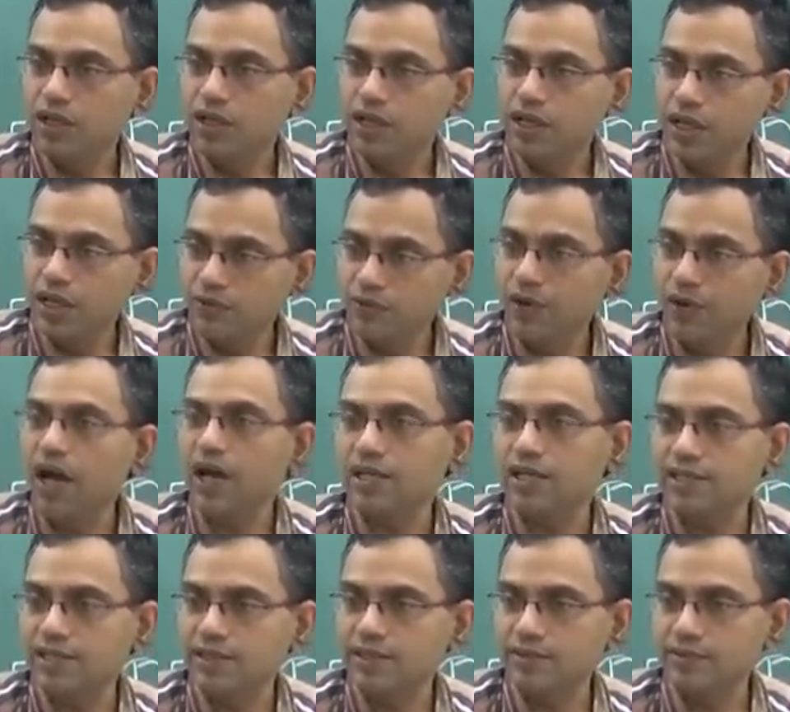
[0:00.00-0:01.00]
heat flux.
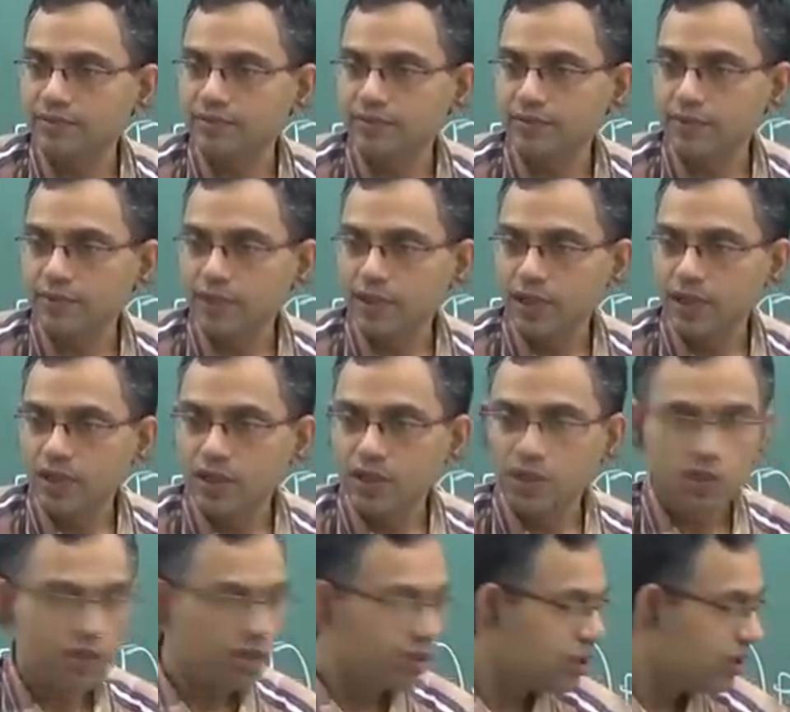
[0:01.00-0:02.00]

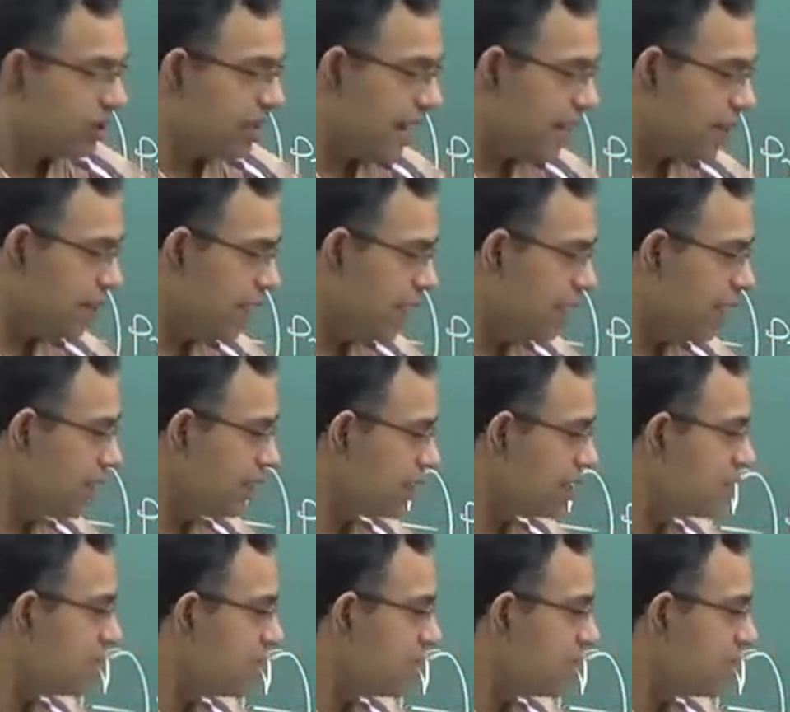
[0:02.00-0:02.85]
That means